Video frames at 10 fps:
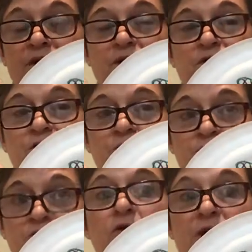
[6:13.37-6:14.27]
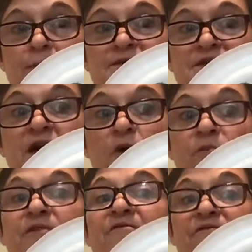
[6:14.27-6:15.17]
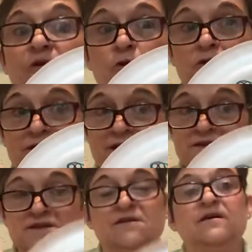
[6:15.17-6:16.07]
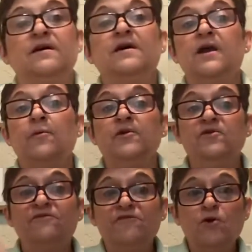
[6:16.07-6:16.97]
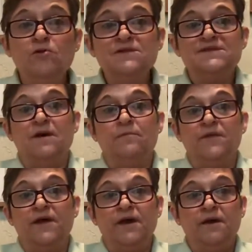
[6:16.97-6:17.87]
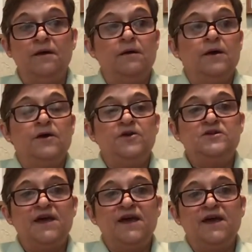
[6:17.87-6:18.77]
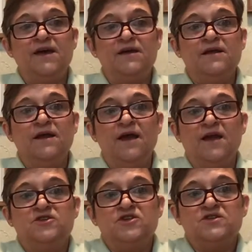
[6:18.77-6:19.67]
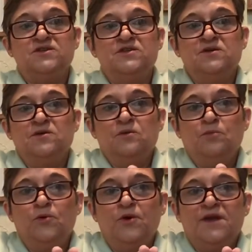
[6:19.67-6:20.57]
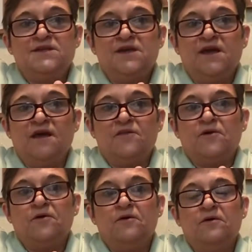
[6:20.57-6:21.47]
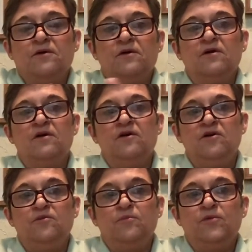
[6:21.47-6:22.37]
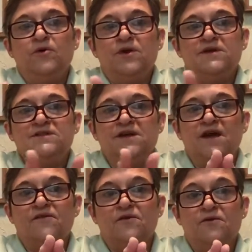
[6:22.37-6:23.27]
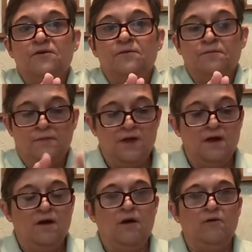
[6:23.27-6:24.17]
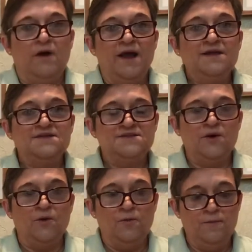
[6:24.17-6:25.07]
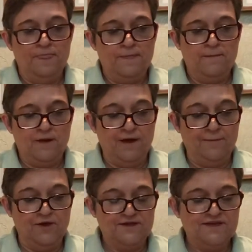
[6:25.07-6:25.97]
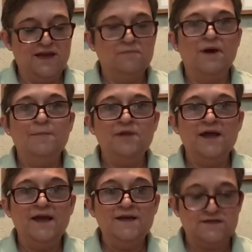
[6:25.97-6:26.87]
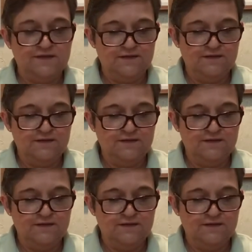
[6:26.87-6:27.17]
of your grown-ups to help you fold it. Now, when you fold something, you take it and just put it together. Put it together. All right, so I'm going to take my plate